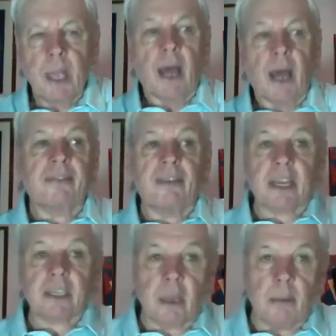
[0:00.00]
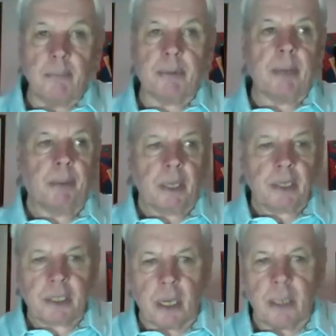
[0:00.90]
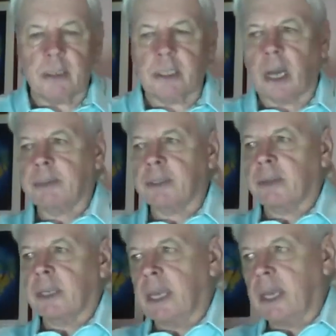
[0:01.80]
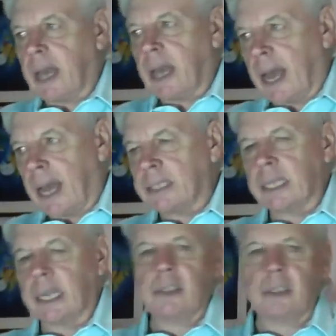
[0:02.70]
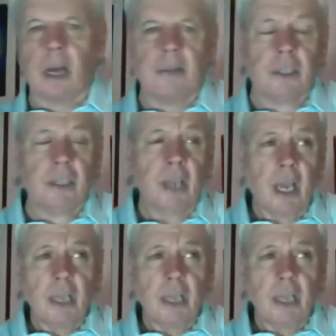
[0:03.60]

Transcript: and affect some people at certain times of the year as against others.